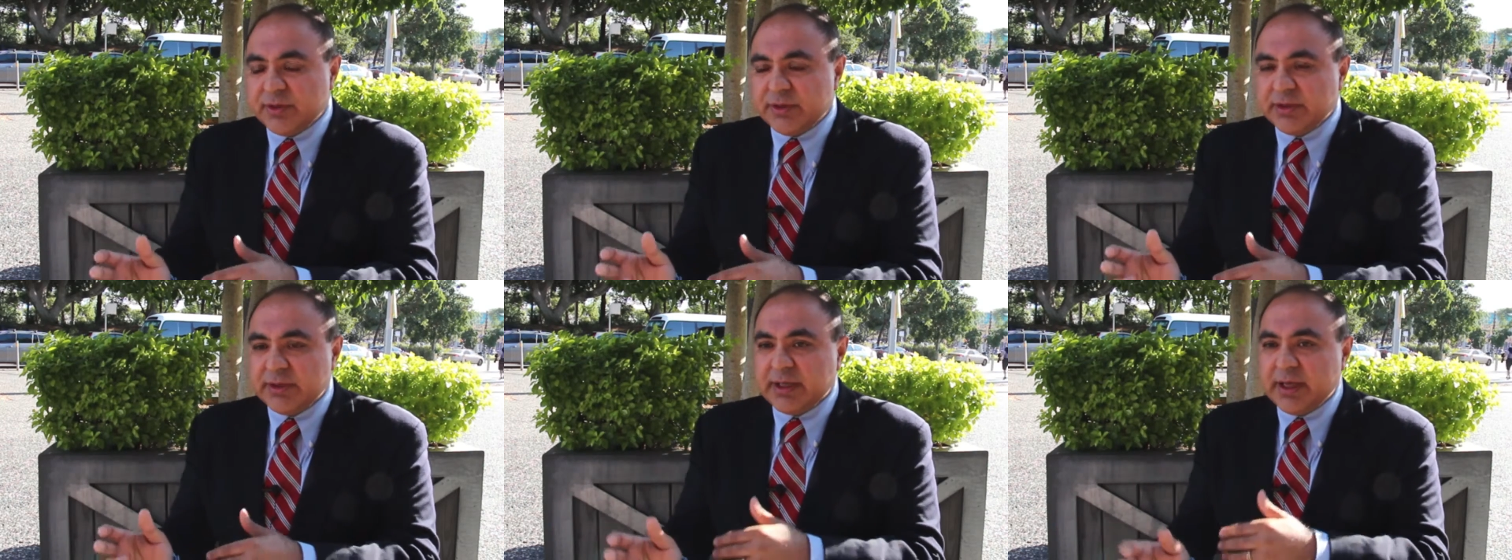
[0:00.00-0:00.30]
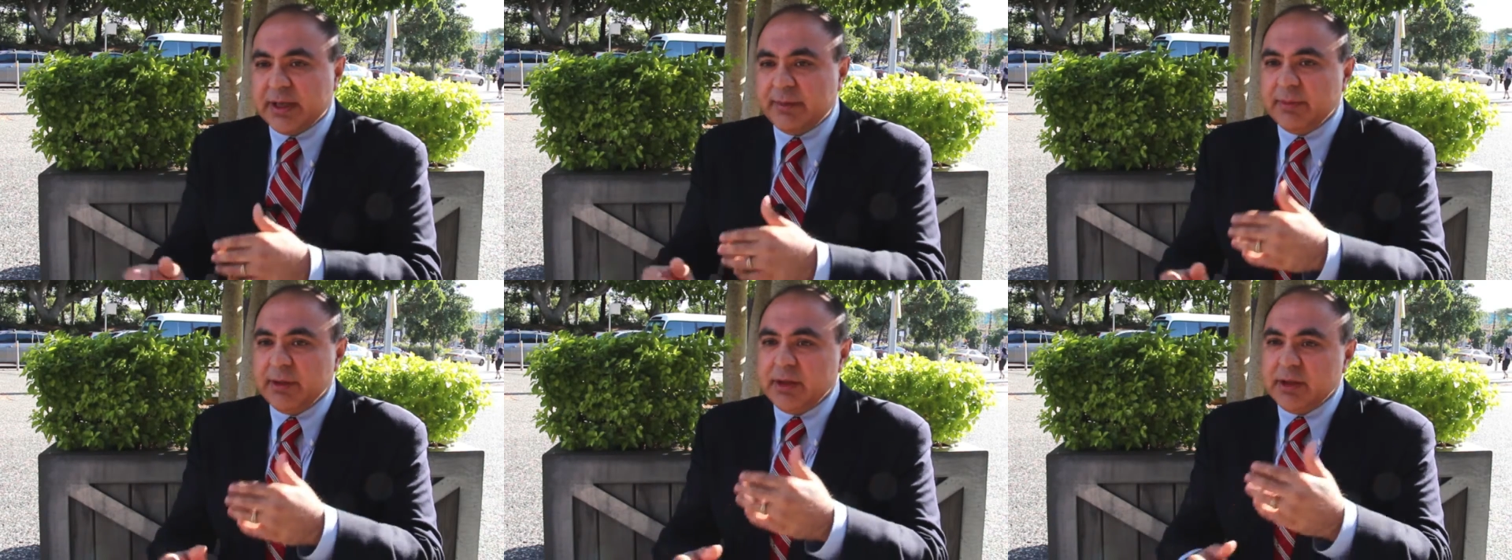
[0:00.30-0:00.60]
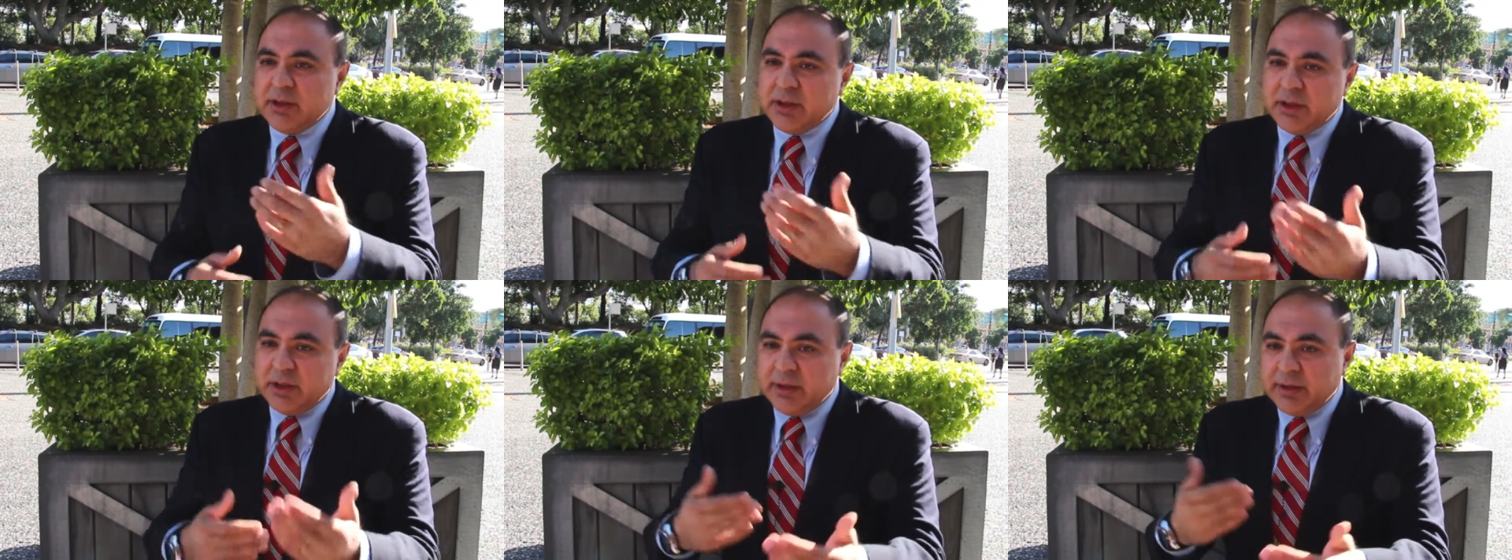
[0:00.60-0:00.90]
And
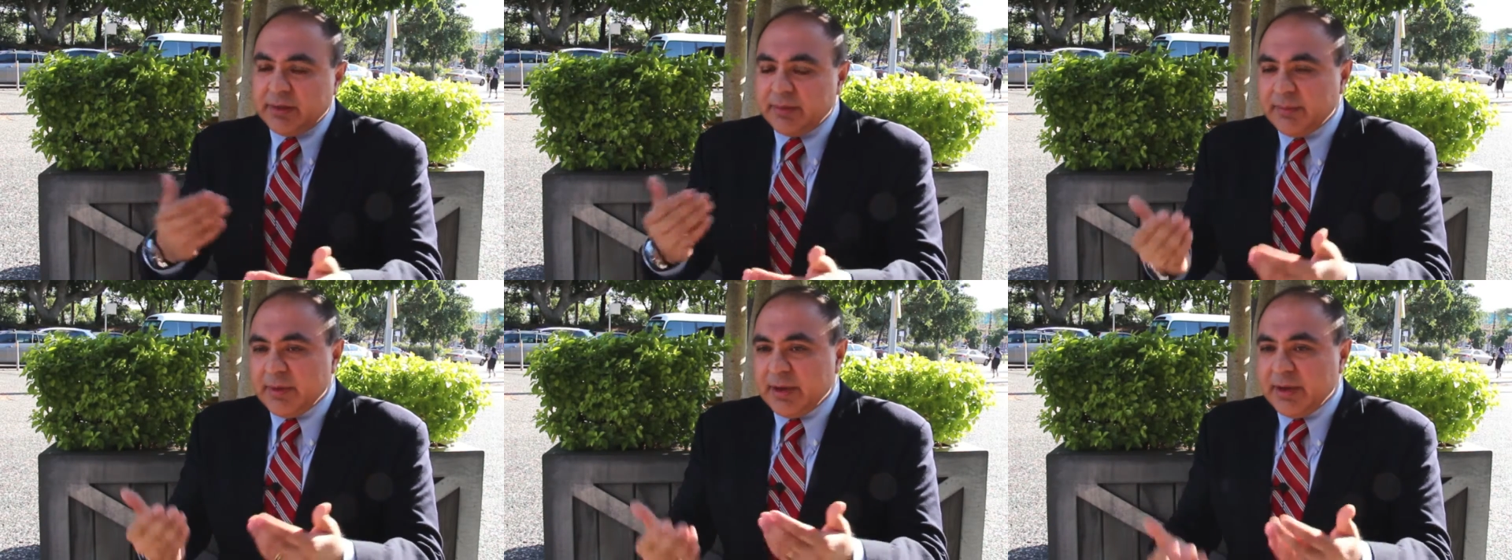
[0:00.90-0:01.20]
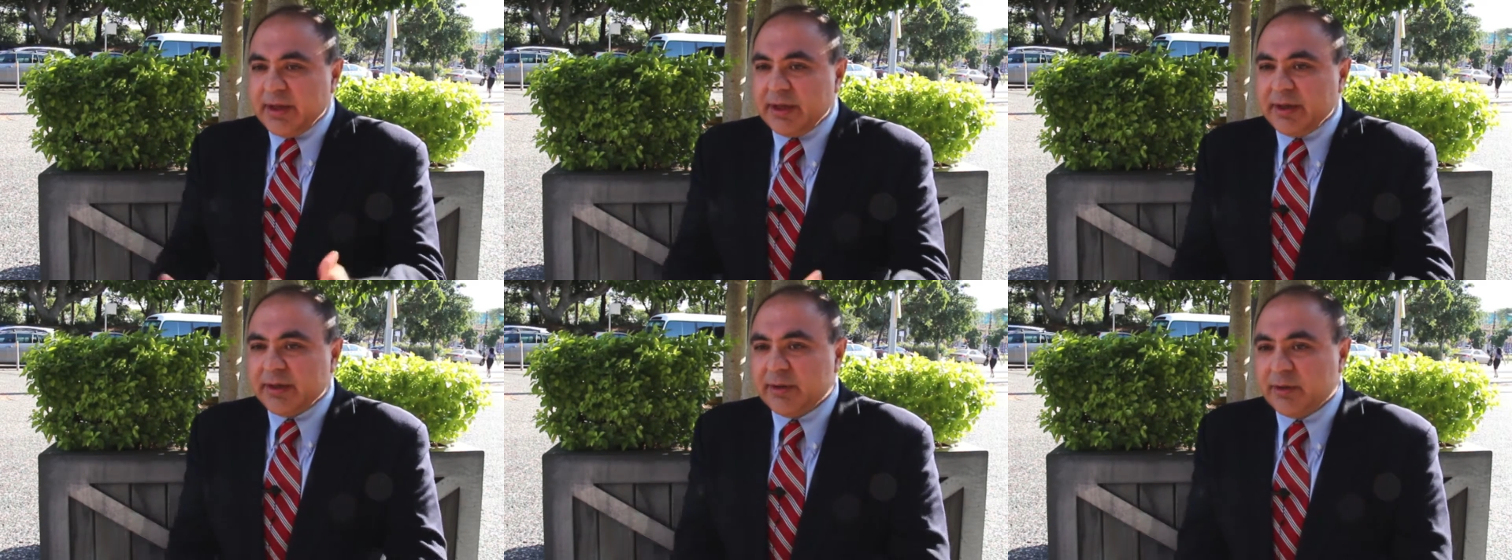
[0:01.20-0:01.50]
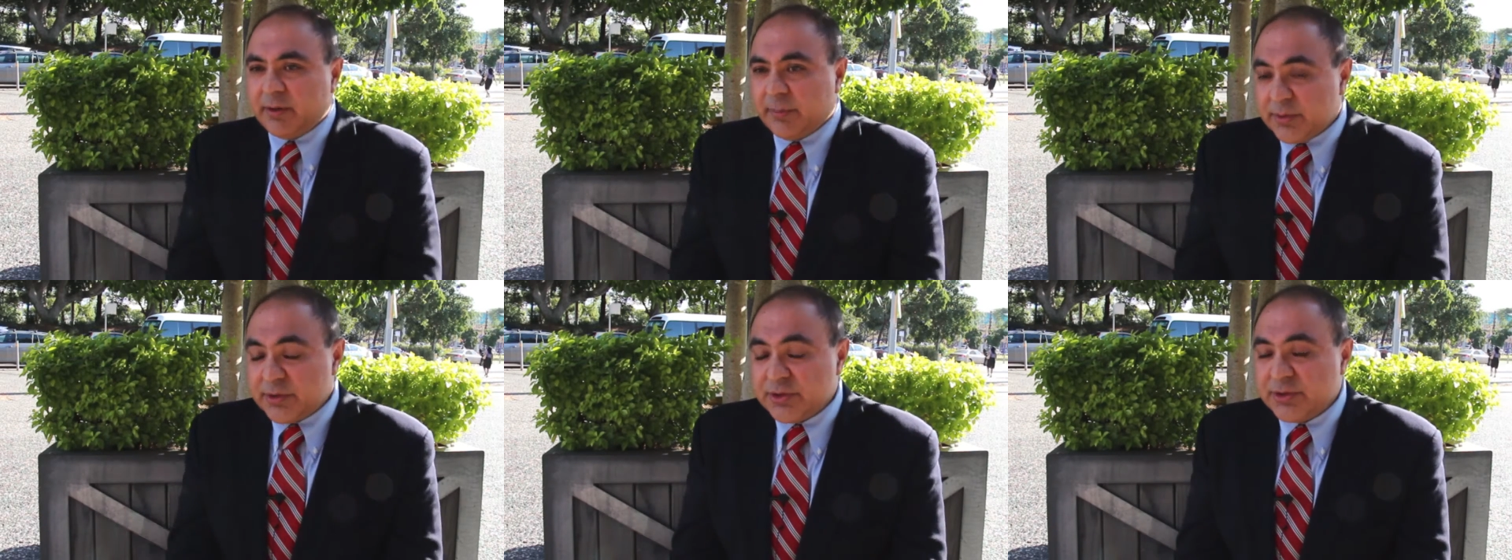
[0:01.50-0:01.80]
I had
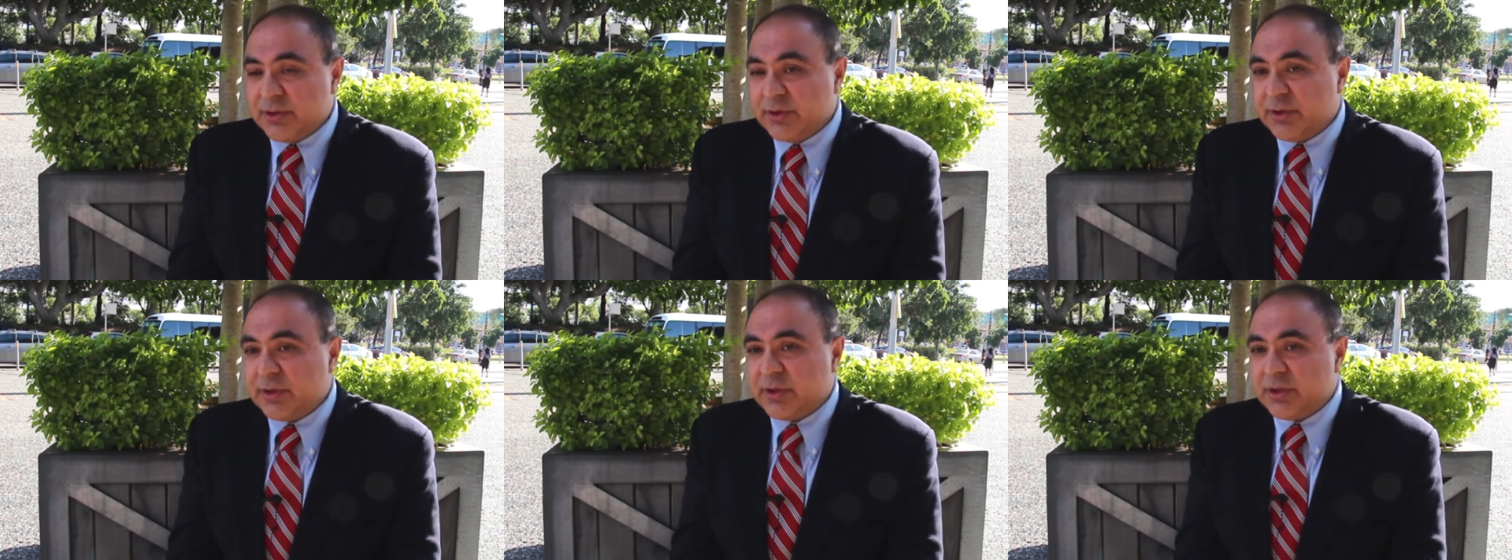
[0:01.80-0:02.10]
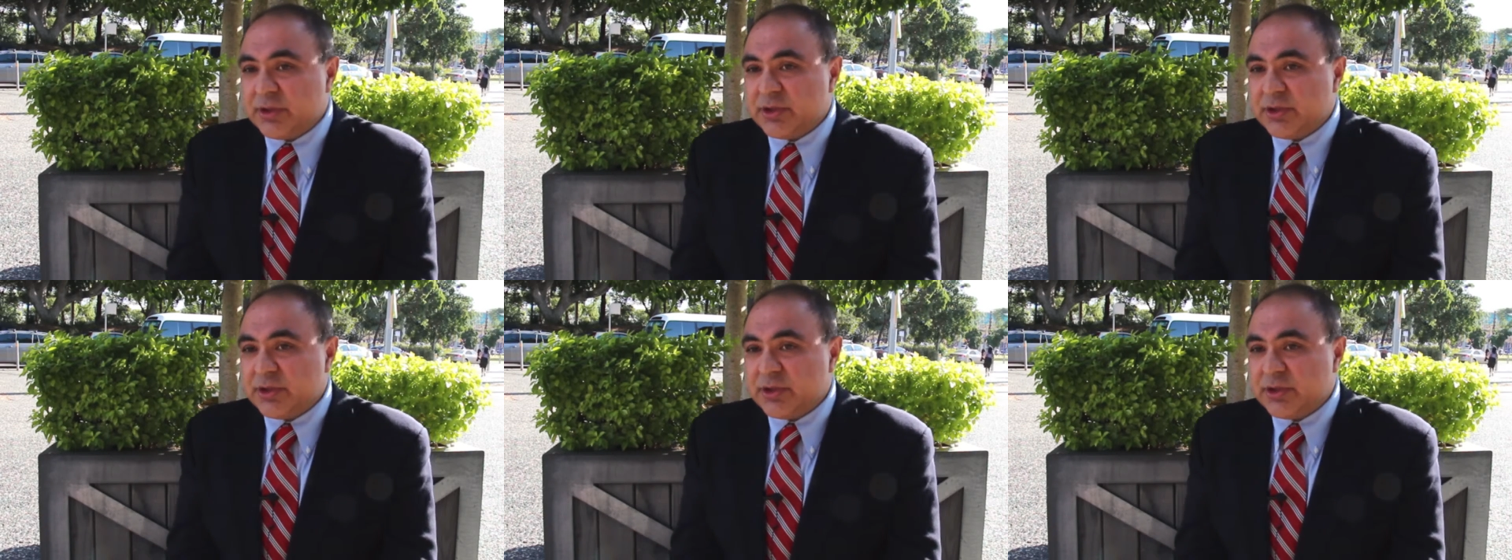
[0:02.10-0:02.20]
an opportunity